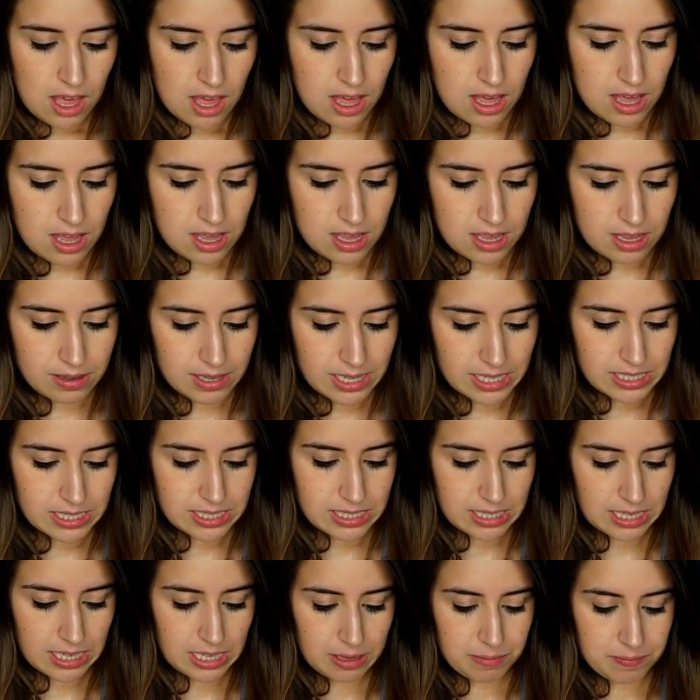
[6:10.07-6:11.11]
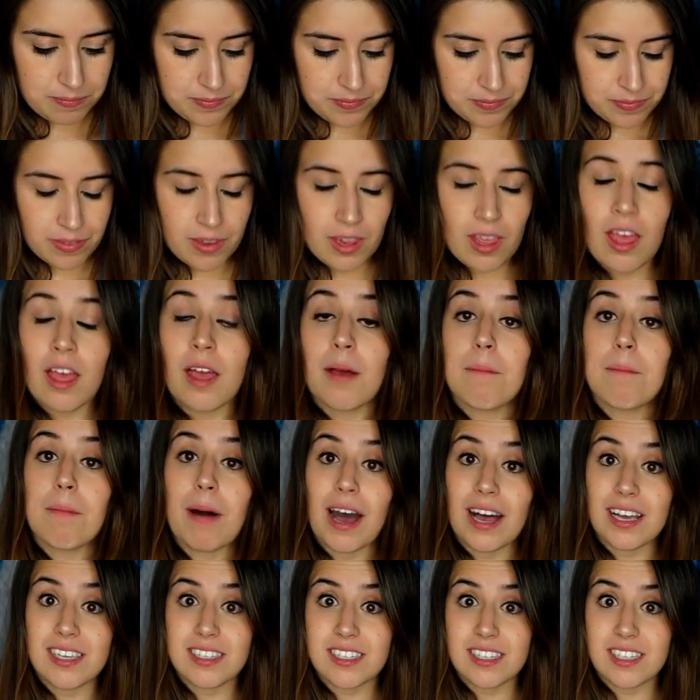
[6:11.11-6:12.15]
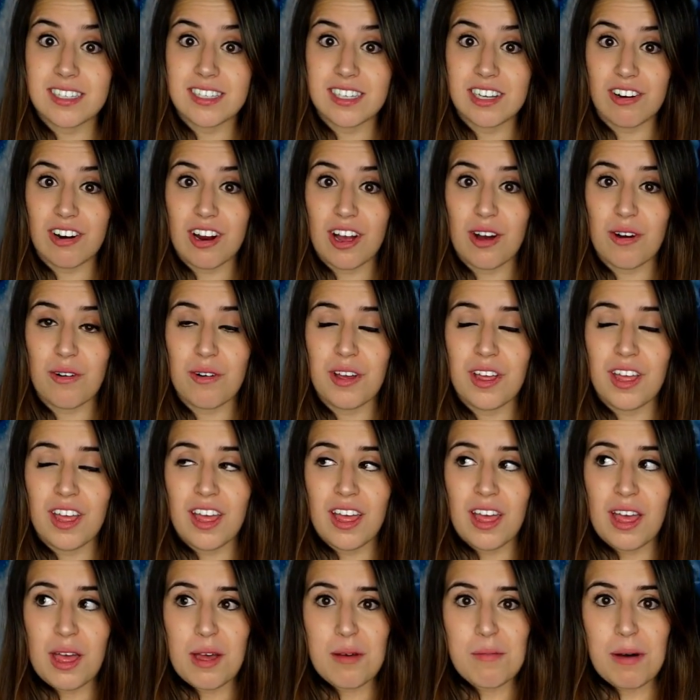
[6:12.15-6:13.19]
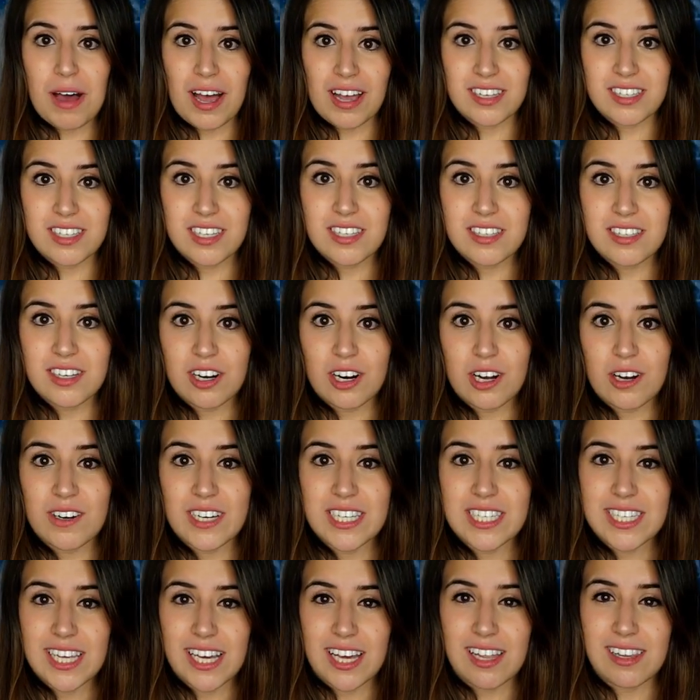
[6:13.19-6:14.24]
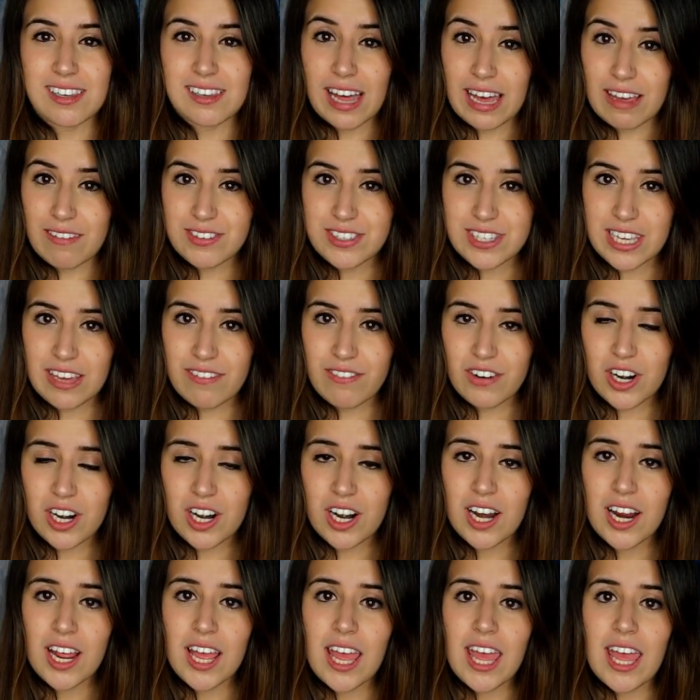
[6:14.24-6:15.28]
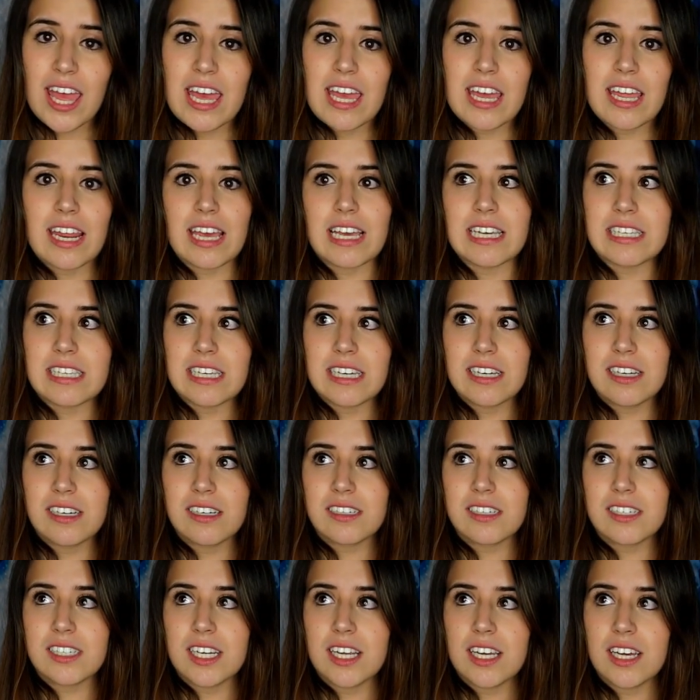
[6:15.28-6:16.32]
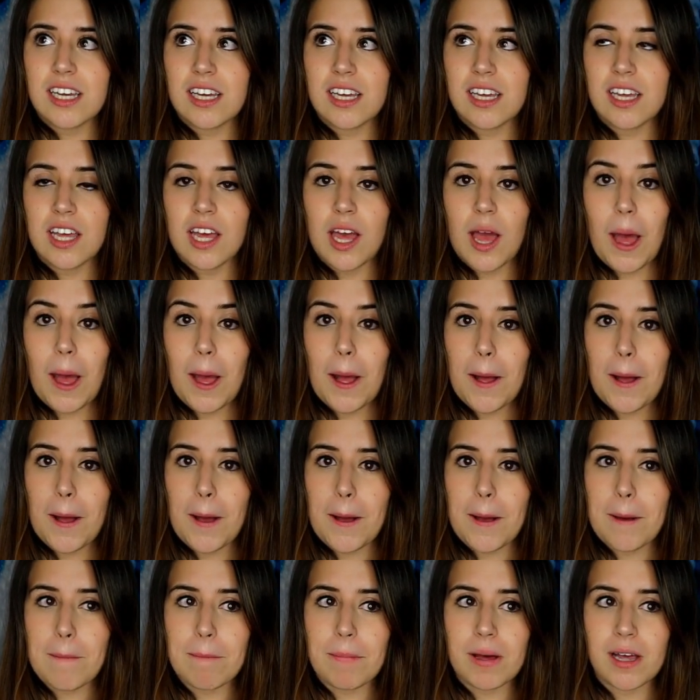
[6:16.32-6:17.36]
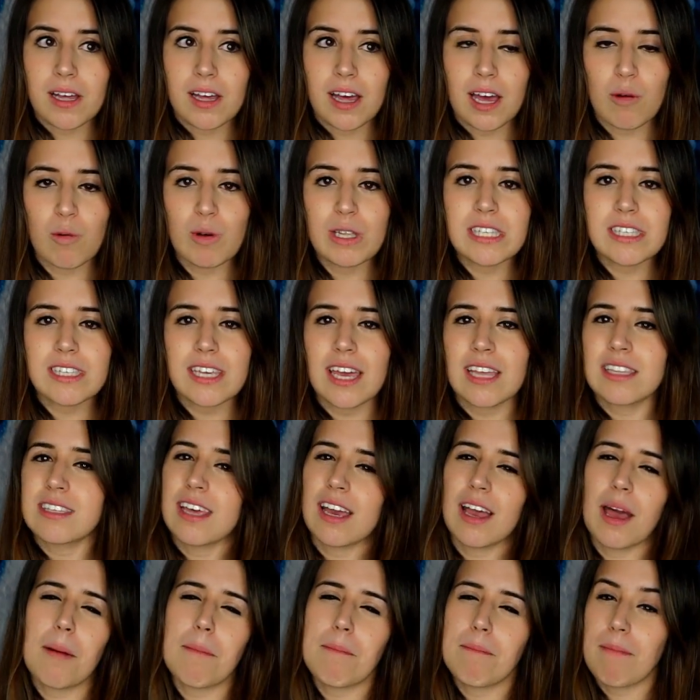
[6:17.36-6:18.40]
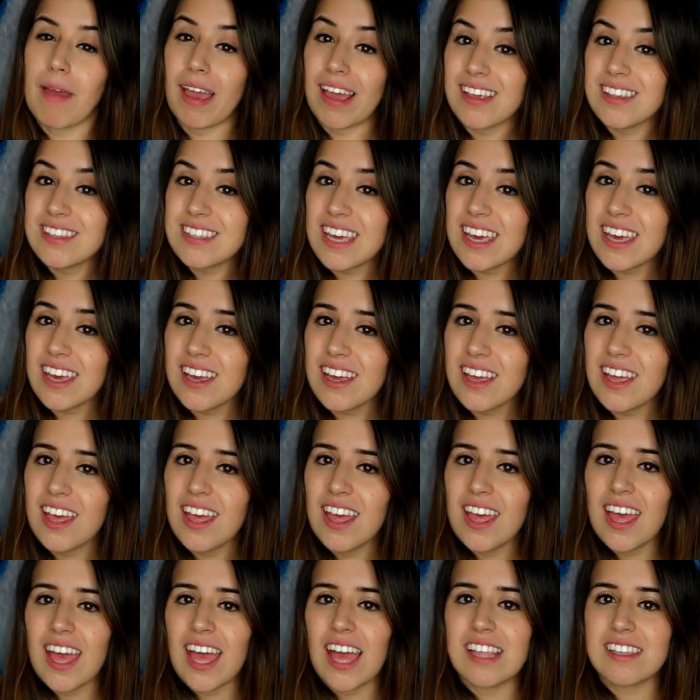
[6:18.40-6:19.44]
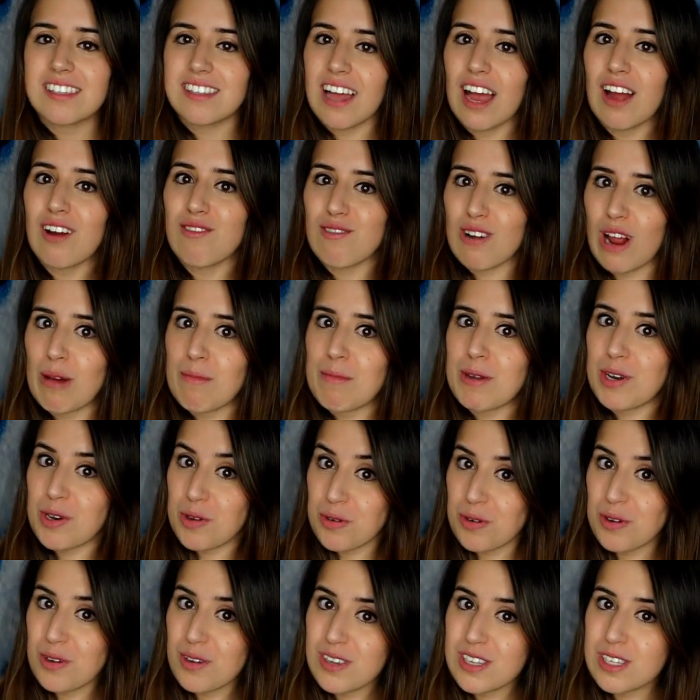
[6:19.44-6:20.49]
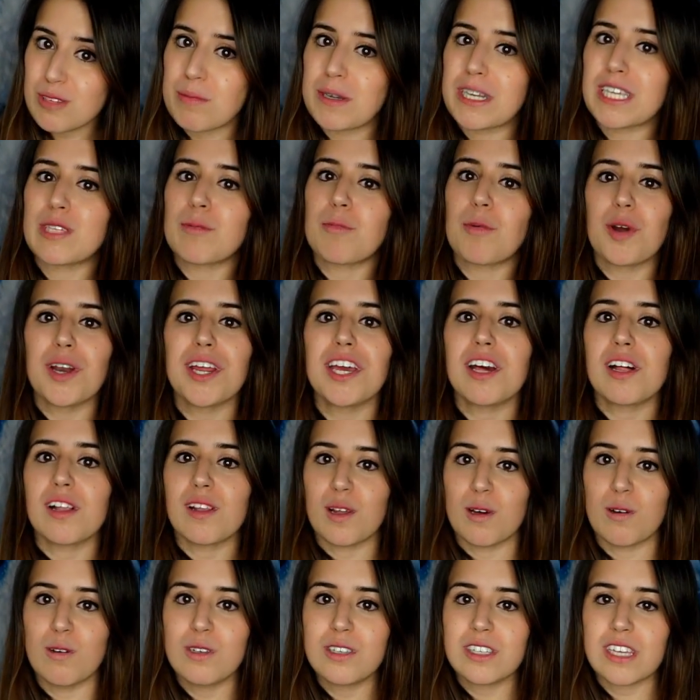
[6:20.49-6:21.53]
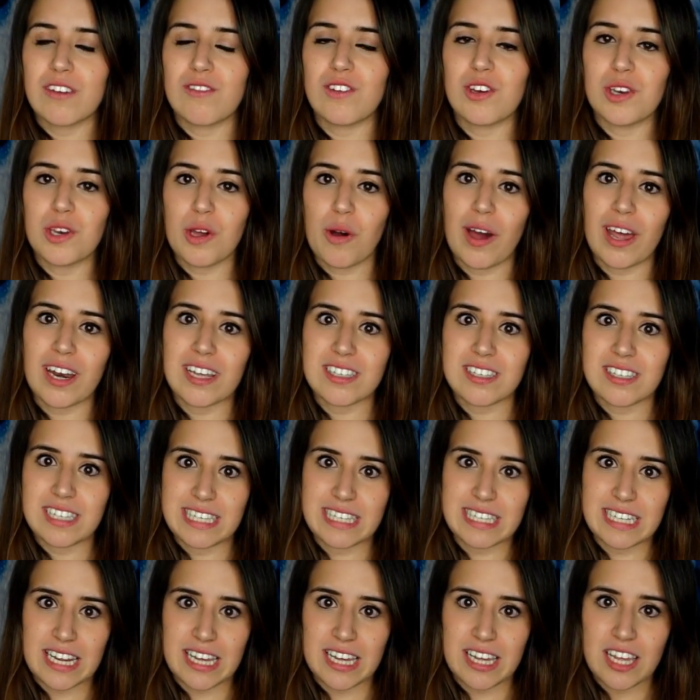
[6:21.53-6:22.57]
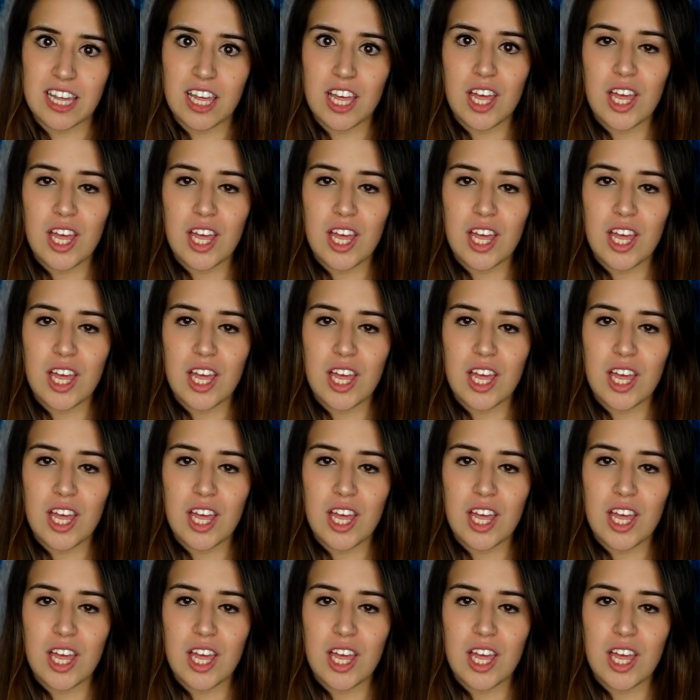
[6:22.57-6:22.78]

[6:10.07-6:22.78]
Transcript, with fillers: Uh, let's see, Pasta Zero. Pasta Zero is like a lifesaver. It isn't um, I wouldn't say it's like amazing. It's not ramen noodles, but it's pretty close if you know how to season it.